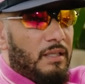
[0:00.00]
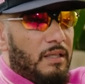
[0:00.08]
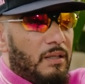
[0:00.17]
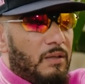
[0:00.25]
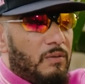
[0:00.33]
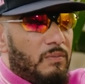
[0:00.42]

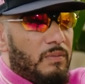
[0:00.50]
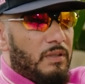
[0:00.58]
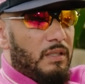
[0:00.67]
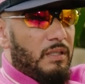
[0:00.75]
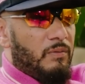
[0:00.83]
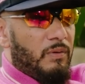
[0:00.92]
Um,
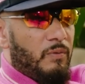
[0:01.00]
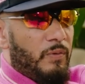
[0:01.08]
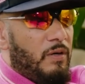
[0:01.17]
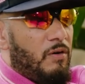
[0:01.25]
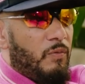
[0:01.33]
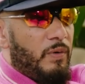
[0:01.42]
and and
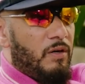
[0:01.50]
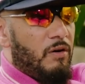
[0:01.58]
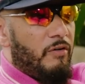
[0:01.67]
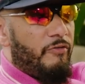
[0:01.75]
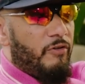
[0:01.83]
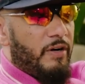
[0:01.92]
we're we
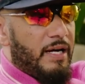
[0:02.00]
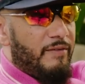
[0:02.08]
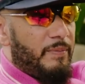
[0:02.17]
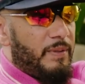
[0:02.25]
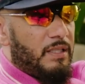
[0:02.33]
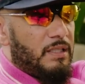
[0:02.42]
going for it
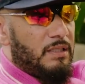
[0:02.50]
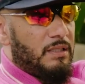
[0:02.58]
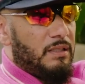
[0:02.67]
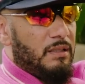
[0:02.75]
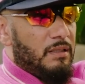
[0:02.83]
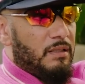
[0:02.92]
heavy because
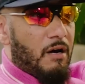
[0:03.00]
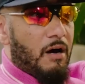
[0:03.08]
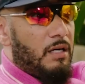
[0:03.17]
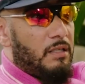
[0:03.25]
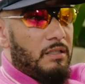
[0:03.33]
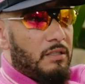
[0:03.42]
the
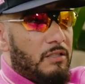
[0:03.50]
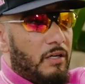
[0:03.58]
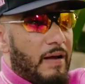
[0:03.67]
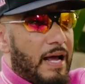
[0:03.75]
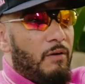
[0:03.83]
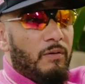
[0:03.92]
artists
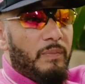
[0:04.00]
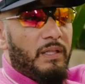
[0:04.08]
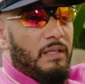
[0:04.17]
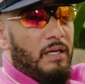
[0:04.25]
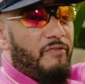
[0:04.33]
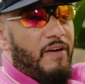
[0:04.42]
deserve it. I don't,
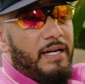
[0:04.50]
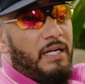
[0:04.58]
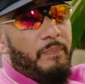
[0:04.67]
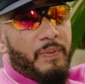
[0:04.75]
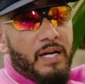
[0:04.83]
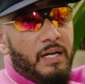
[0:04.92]
if I
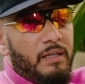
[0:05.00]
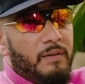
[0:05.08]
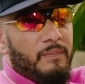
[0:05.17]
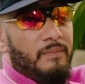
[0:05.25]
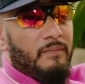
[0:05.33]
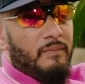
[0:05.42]
get paid
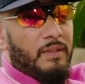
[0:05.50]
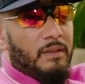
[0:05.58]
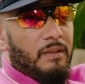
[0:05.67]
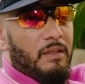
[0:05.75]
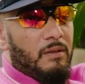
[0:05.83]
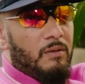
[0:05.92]

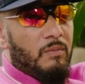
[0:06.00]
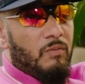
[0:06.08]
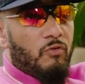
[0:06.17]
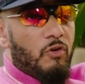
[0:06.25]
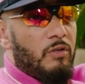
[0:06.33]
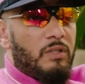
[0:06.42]
um,
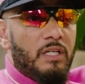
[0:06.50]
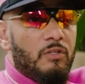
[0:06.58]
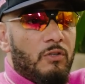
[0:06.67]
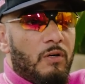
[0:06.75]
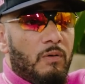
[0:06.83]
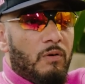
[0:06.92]
royalties
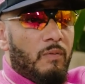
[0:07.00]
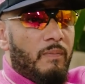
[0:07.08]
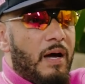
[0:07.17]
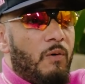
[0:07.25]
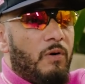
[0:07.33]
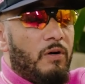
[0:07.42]
on, on
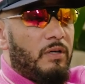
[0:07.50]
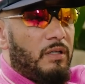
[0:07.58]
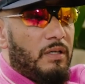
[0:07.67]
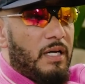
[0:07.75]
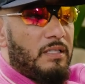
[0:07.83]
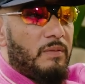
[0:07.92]
my work
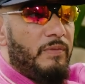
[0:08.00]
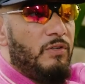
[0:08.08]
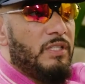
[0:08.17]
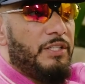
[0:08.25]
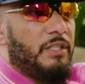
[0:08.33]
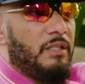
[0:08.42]
as a
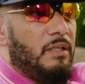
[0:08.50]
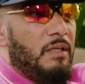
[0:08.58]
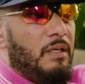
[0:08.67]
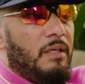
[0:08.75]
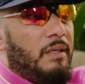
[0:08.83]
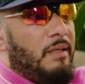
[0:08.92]
musician,
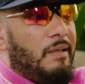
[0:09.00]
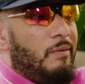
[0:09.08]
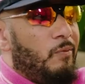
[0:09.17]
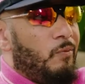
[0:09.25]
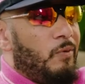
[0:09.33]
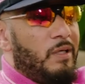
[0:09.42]

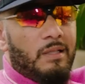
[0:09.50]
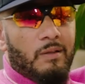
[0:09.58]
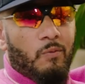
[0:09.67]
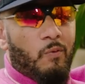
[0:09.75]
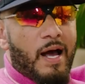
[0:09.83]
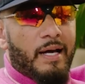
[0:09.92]
with,
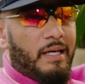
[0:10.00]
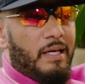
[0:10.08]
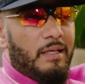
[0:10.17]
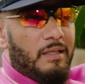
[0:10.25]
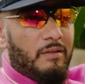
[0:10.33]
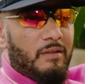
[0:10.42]
why
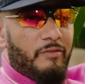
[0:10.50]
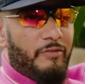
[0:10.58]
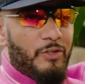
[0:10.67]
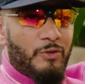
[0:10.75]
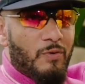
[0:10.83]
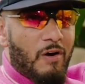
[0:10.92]
can't the, the
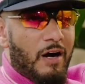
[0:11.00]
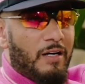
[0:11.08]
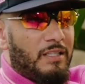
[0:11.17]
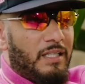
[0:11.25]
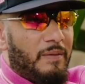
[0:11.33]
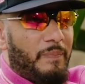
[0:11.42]
visual
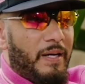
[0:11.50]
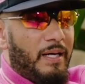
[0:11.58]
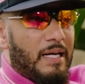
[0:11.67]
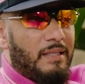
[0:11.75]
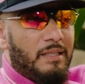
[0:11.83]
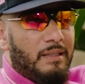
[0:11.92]
artists get
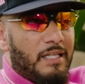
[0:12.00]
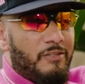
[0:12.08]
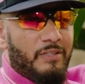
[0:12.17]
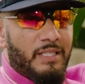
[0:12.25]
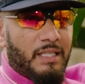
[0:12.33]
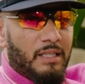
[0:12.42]
paid? I think that's
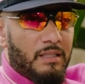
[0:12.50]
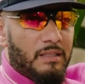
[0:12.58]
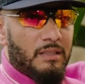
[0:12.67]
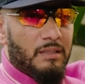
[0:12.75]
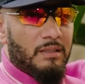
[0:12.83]
ridiculous.